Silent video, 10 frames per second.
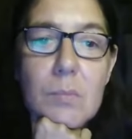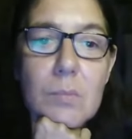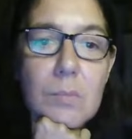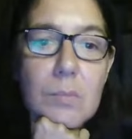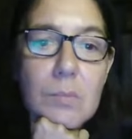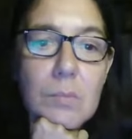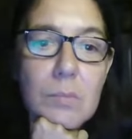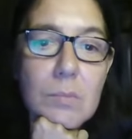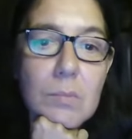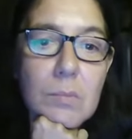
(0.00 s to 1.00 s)

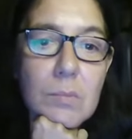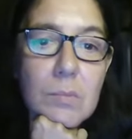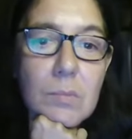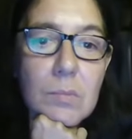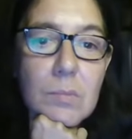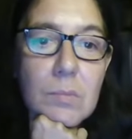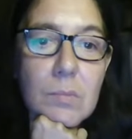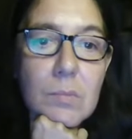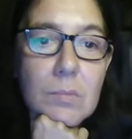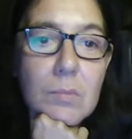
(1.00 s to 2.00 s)

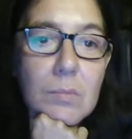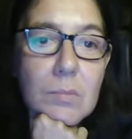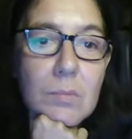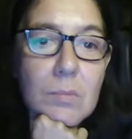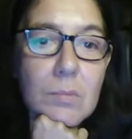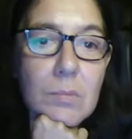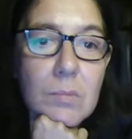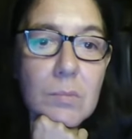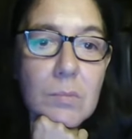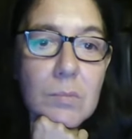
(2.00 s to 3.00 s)

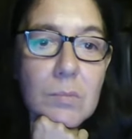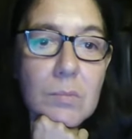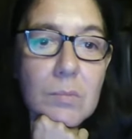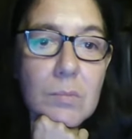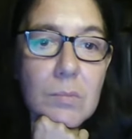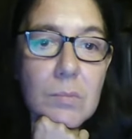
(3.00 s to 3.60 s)
(silent)